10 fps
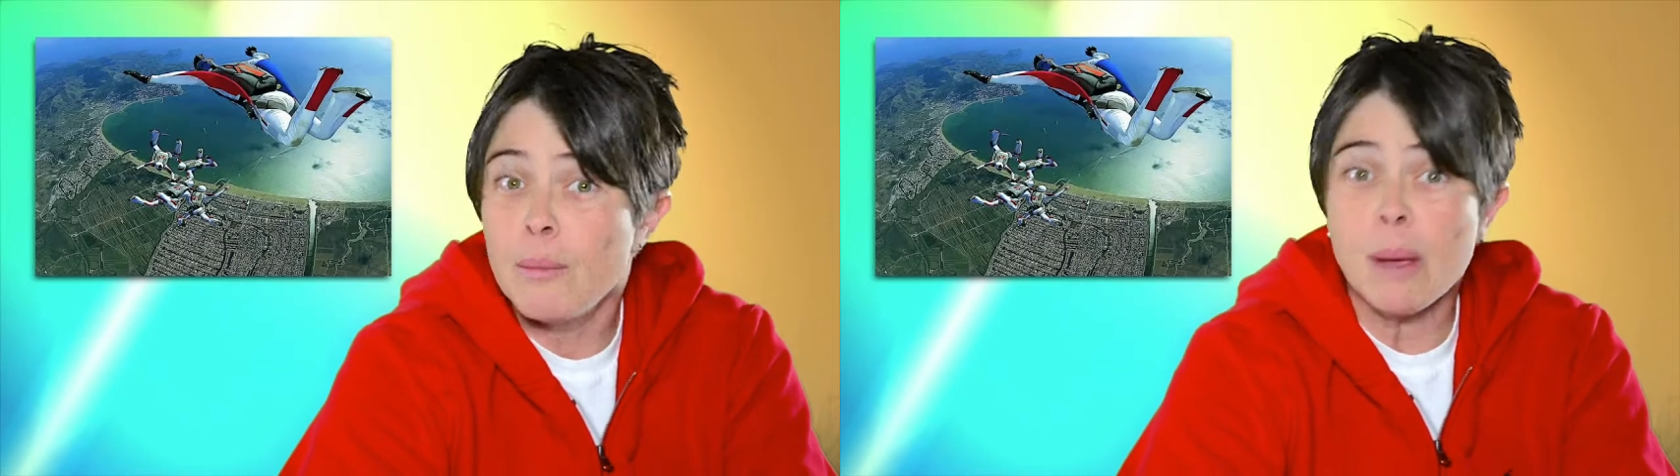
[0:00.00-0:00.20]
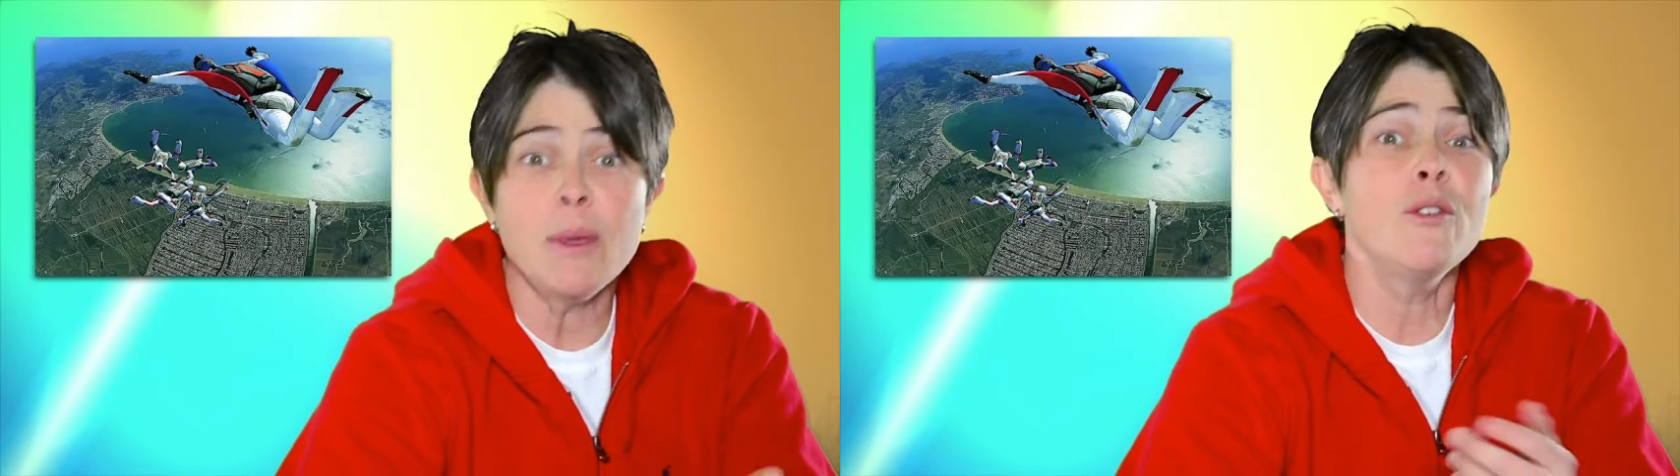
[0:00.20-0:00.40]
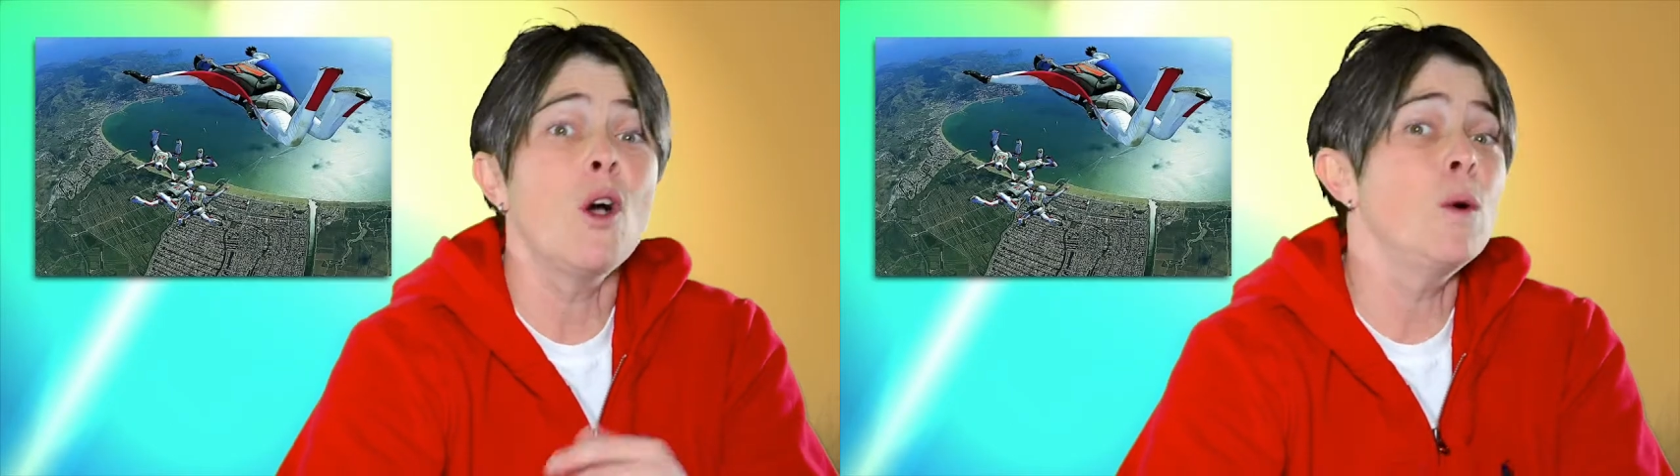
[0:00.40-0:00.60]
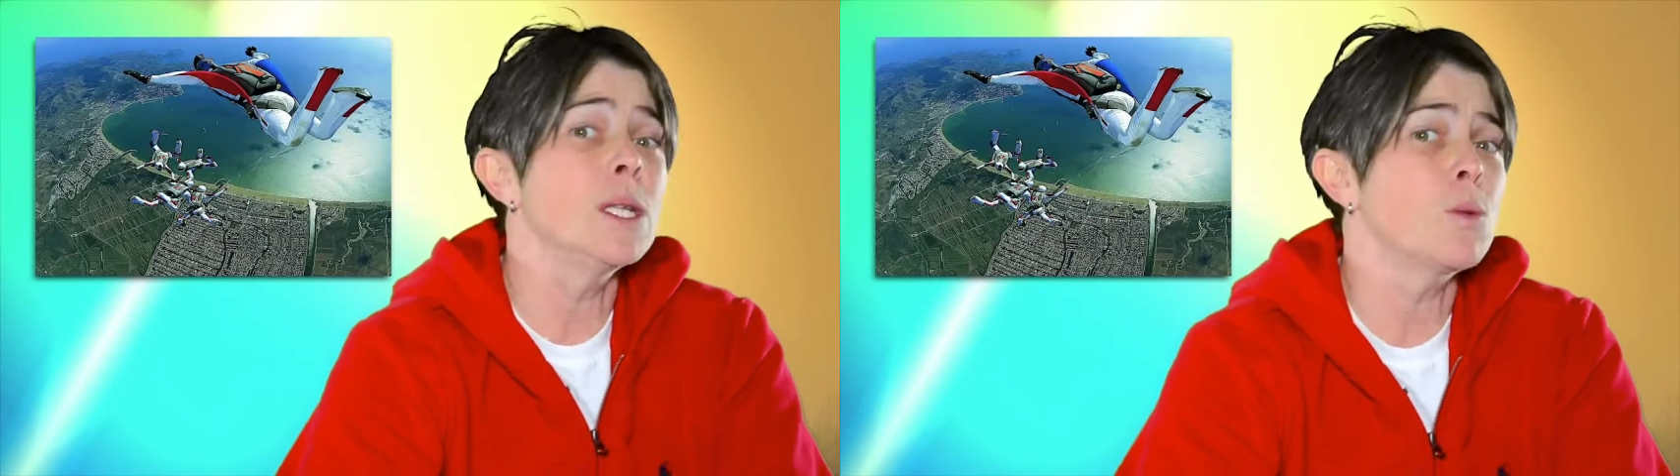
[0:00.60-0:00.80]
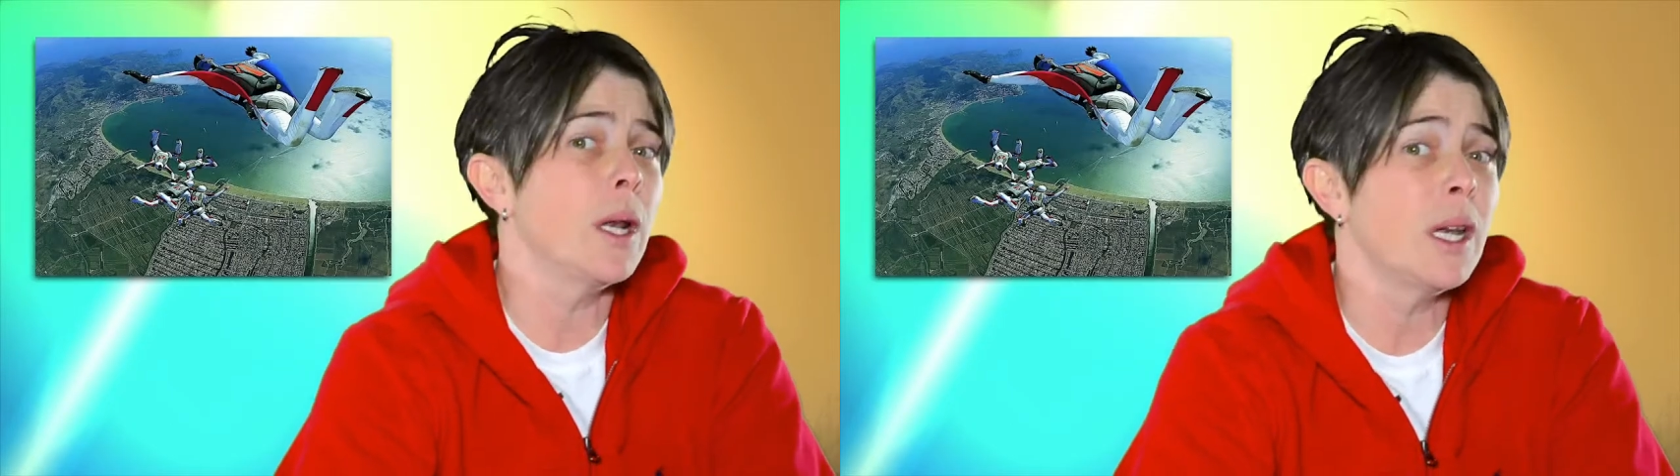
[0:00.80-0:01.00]
Maybe you've
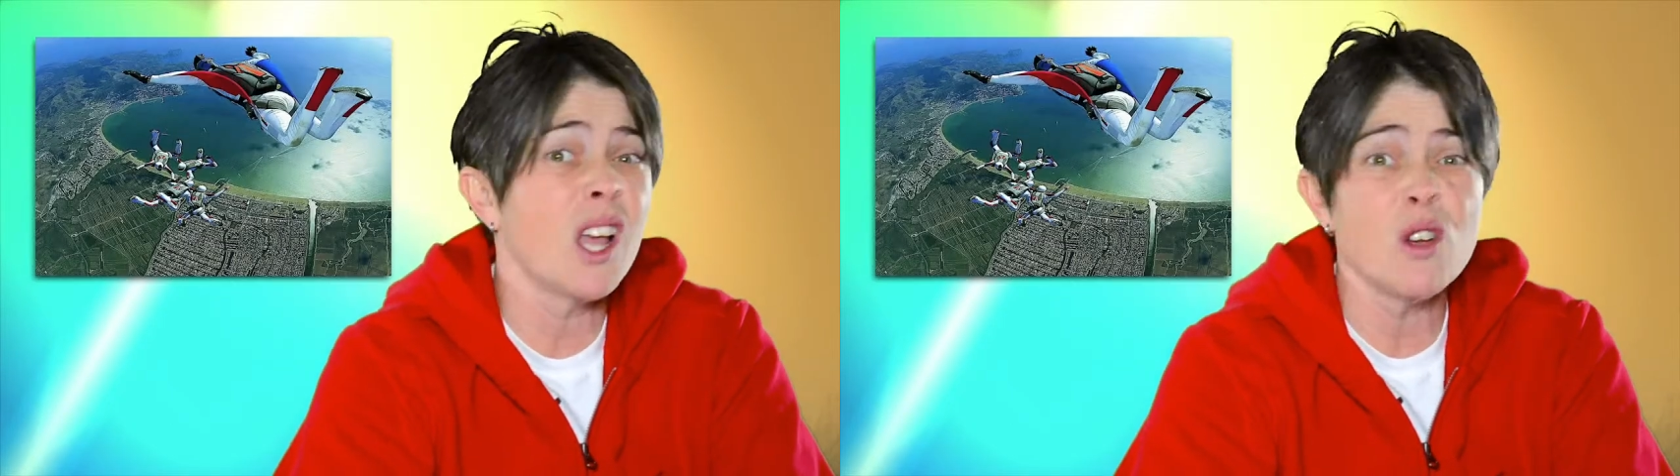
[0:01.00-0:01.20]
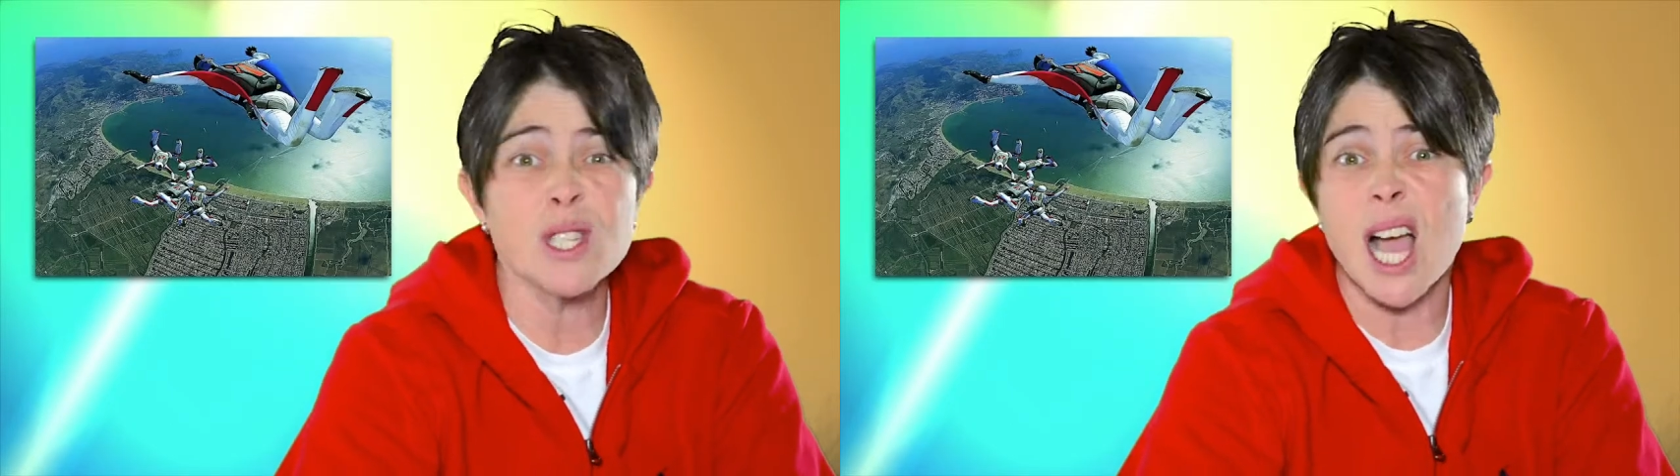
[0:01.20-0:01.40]
always wanted to go